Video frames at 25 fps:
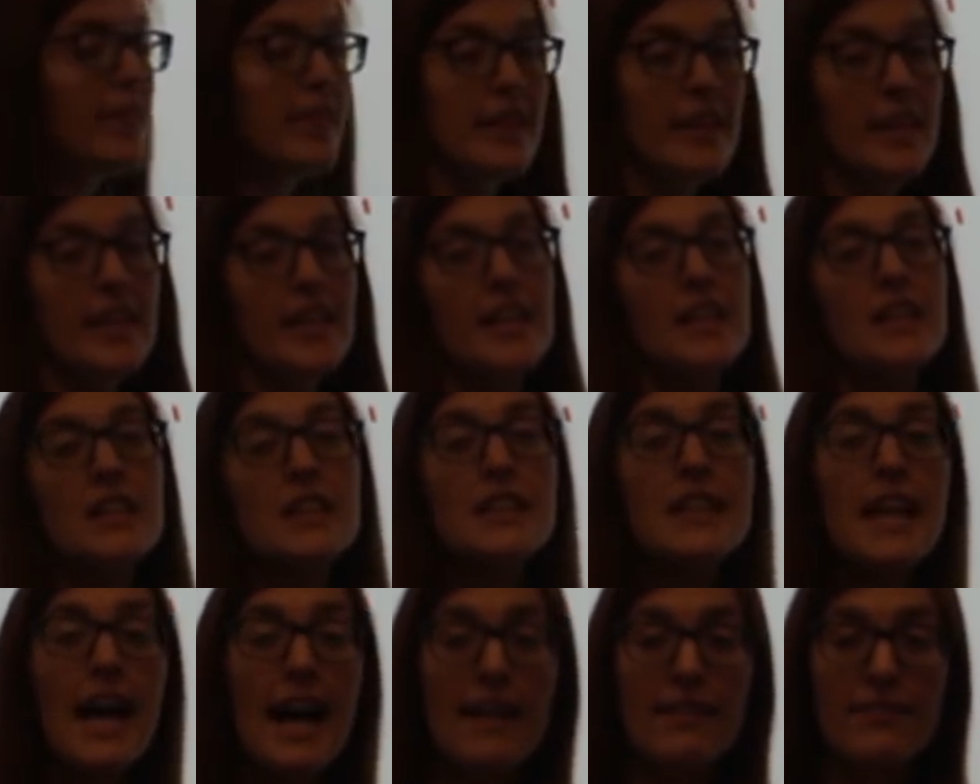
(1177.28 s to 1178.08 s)
the
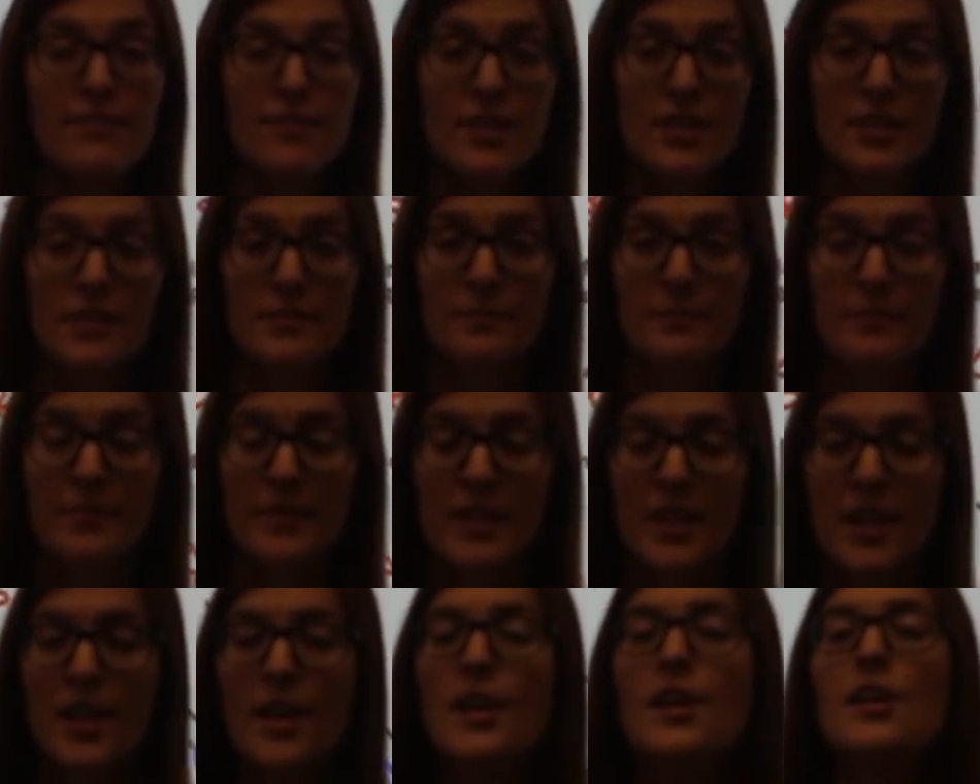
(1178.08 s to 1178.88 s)
left.
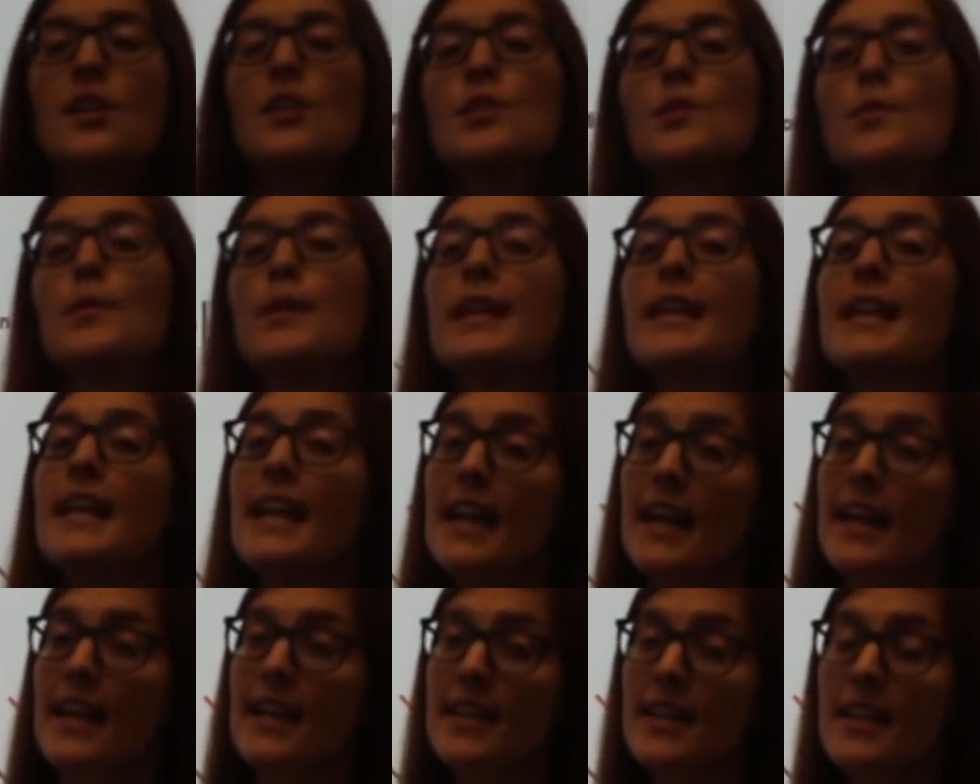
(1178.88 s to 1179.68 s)
So
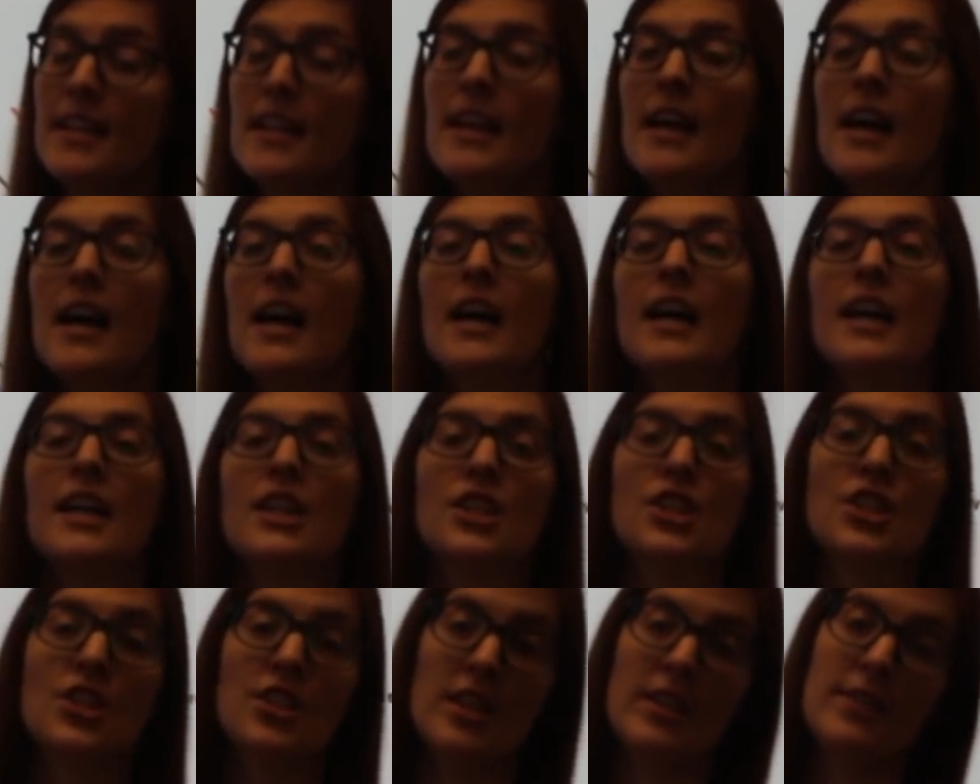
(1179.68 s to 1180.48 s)
again, a
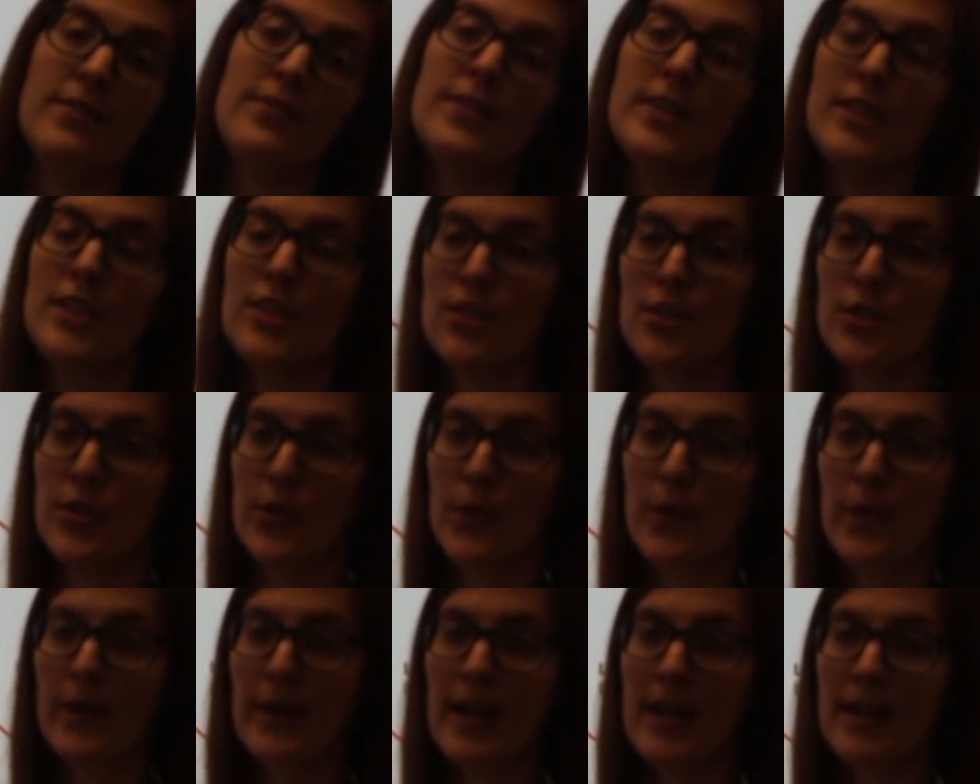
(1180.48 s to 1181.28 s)
shift in the
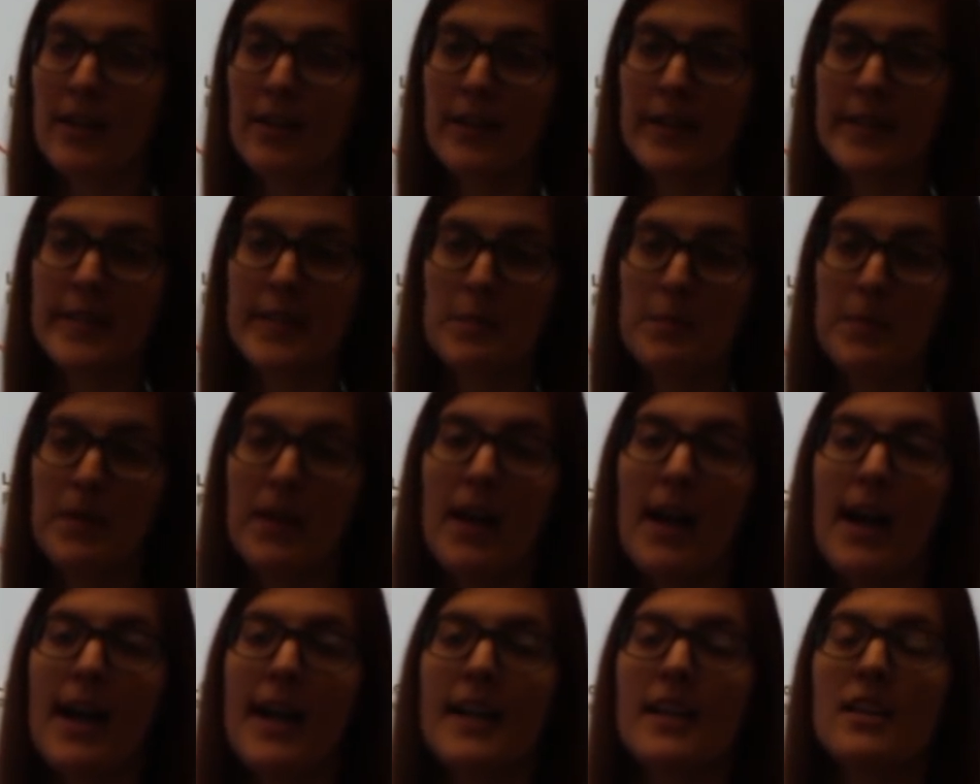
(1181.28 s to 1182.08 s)
short-run aggregate
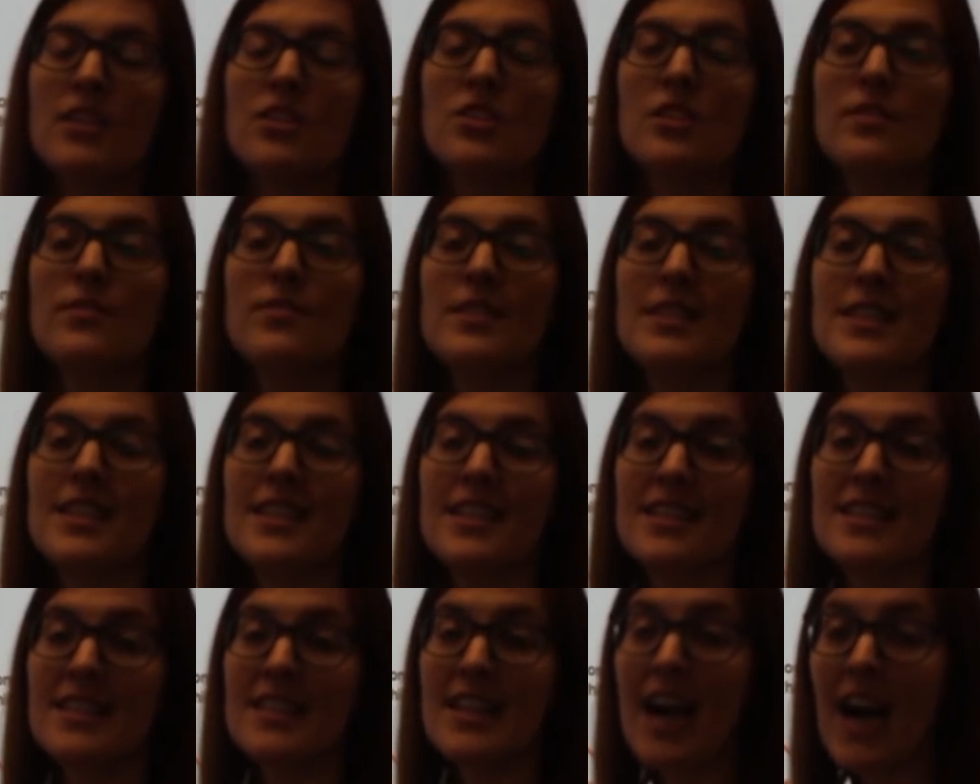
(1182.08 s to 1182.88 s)
supply shifts the
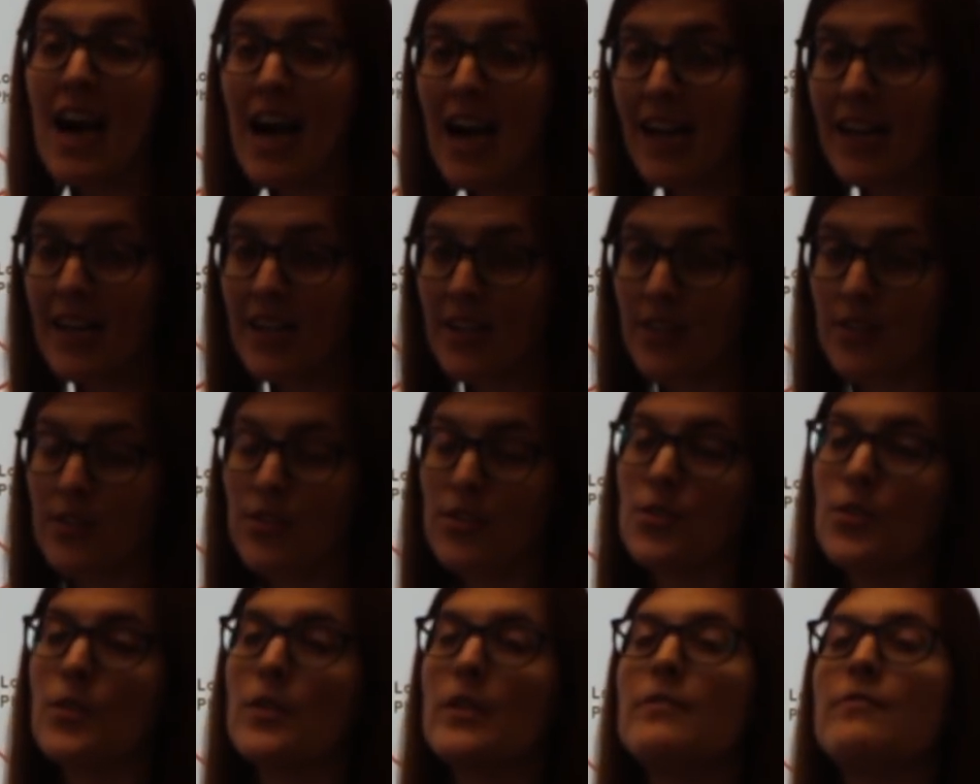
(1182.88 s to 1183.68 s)
entire
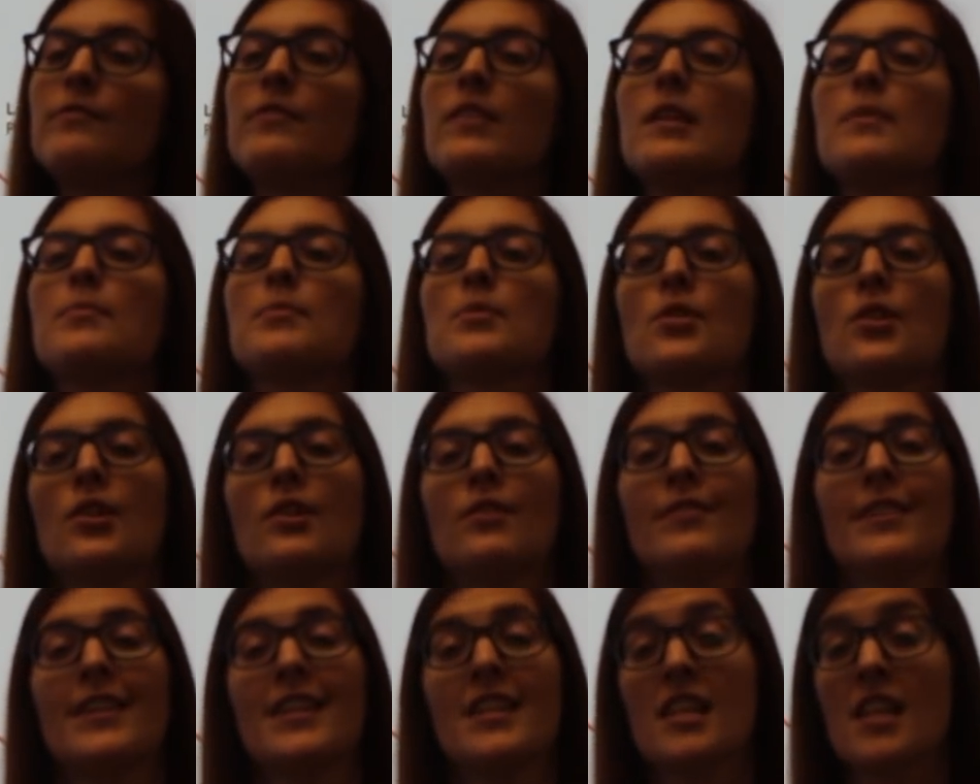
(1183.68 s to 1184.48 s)
short-run Phillips
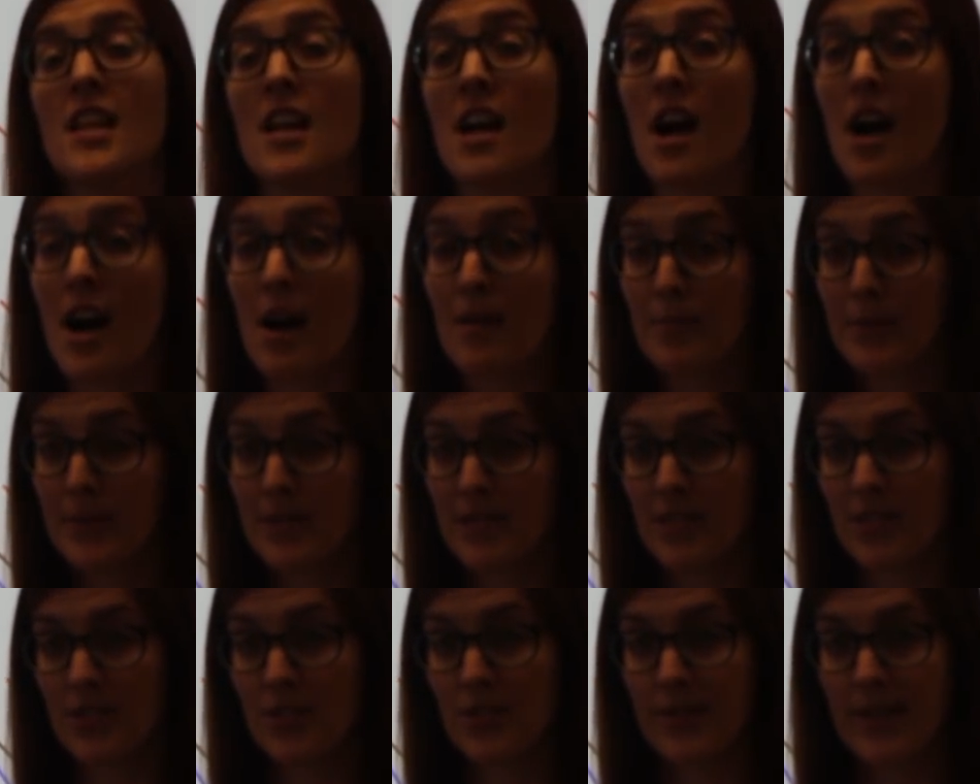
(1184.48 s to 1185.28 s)
curve in the
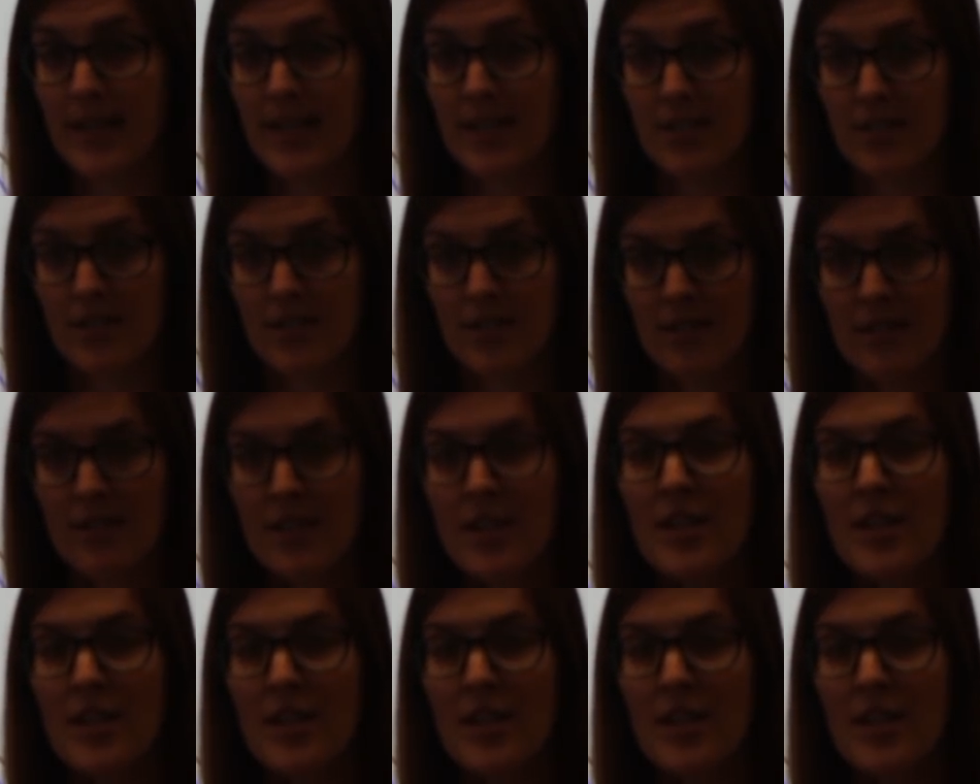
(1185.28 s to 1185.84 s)
opposite direction.